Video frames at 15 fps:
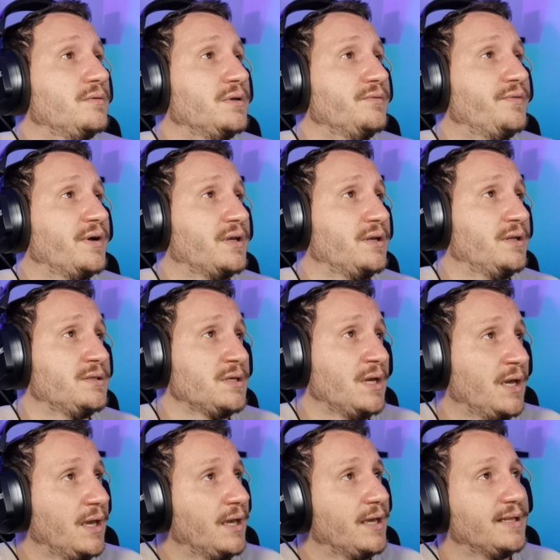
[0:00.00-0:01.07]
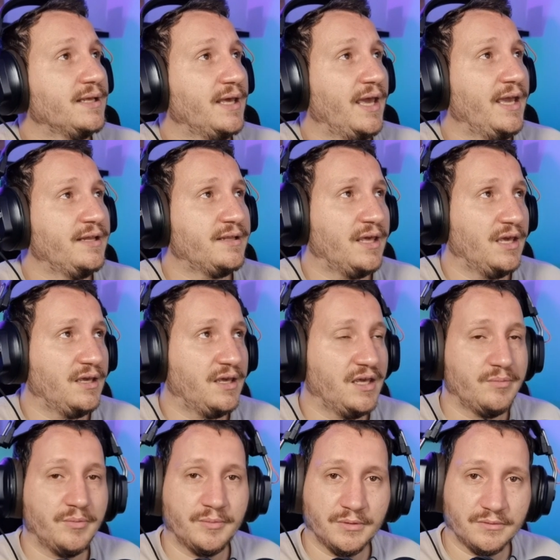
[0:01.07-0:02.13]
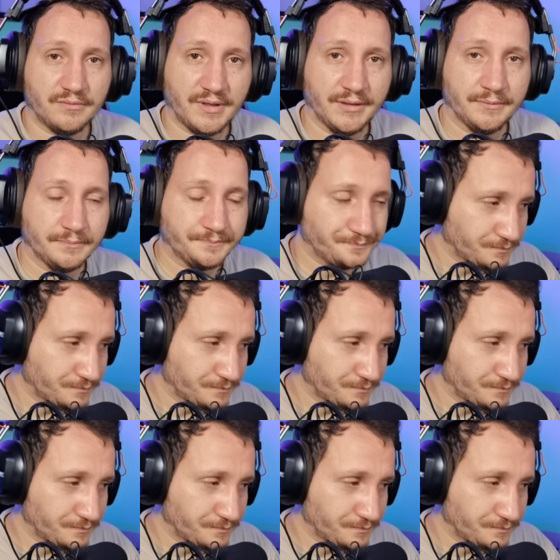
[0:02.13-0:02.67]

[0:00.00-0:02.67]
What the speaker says: what the fuck it is, 8K capable, right?